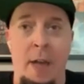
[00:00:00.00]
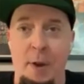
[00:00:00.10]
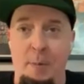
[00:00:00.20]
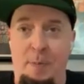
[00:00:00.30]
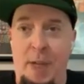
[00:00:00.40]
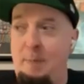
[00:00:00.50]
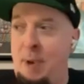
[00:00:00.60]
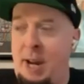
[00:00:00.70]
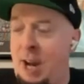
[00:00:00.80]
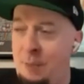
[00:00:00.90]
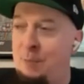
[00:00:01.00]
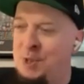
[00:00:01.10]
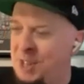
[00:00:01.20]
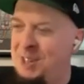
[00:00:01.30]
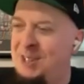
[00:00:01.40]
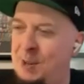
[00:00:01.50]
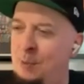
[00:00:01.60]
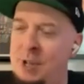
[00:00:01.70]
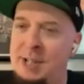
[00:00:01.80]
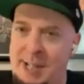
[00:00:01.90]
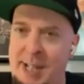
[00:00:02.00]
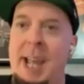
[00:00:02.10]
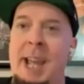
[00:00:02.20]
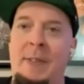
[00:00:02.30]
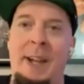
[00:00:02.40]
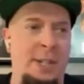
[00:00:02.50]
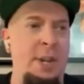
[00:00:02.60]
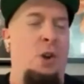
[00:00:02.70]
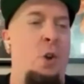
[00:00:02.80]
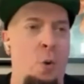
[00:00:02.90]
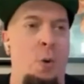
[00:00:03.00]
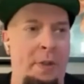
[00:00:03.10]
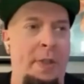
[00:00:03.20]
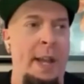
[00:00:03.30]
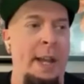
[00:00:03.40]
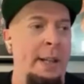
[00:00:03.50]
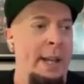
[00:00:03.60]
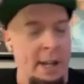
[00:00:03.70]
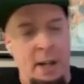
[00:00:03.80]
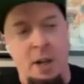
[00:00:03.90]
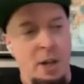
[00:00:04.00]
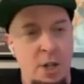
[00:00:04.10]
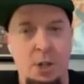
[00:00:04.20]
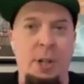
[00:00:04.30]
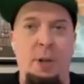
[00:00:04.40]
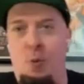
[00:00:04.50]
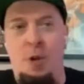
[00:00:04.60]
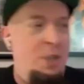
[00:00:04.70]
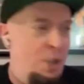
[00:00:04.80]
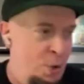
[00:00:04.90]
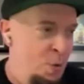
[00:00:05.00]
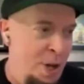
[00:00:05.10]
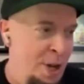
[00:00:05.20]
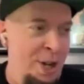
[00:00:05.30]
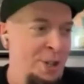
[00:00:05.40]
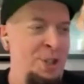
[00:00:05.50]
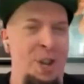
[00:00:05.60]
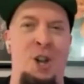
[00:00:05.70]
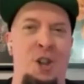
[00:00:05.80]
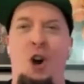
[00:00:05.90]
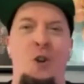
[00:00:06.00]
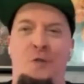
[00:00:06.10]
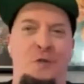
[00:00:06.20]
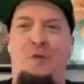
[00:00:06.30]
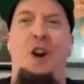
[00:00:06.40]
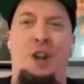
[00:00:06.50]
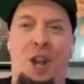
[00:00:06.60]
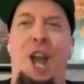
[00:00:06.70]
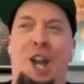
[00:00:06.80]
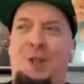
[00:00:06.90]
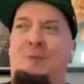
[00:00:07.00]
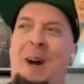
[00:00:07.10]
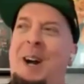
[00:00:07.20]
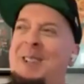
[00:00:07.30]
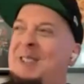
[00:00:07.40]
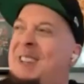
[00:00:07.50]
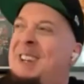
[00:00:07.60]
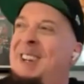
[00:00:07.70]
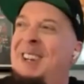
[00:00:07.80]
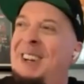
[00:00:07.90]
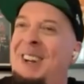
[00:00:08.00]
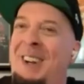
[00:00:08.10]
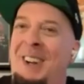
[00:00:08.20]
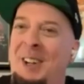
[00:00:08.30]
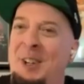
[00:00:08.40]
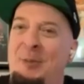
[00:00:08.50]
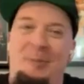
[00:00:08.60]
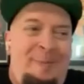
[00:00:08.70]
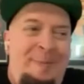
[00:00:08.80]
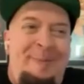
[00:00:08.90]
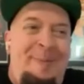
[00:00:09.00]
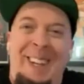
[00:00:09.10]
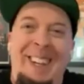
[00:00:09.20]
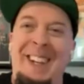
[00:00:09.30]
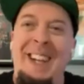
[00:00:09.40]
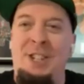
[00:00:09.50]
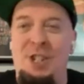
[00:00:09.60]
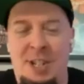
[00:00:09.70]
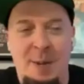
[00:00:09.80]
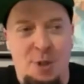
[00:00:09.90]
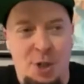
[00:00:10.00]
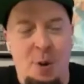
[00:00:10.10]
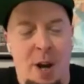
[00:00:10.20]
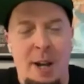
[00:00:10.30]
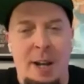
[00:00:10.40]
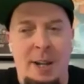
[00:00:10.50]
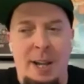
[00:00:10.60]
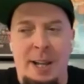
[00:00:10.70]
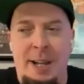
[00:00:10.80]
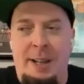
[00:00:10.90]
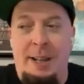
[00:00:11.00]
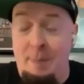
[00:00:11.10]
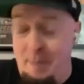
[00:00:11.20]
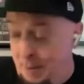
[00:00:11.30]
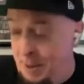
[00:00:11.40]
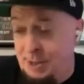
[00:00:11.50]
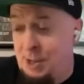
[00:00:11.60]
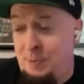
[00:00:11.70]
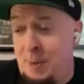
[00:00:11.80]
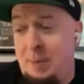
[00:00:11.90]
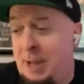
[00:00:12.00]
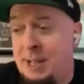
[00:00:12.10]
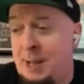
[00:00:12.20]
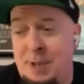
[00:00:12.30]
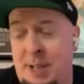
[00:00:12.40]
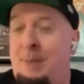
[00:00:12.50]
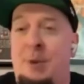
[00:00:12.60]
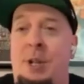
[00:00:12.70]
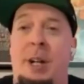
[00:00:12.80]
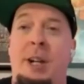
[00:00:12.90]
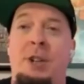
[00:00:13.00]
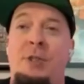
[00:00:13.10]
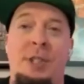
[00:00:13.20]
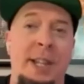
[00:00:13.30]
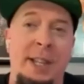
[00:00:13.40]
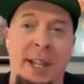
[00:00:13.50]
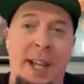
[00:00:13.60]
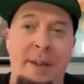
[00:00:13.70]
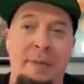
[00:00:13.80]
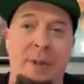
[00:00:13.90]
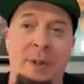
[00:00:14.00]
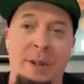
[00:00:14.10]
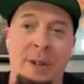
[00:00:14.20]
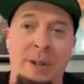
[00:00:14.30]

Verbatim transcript: And then that becomes like someone's thing. That's their core thing. Like, so, like, what's you in a nutshell? Oh, fuck Xbox. Like, uh, it just seems so. Un- it, it, maybe it's just me, but that seems like the most uninteresting thing ever.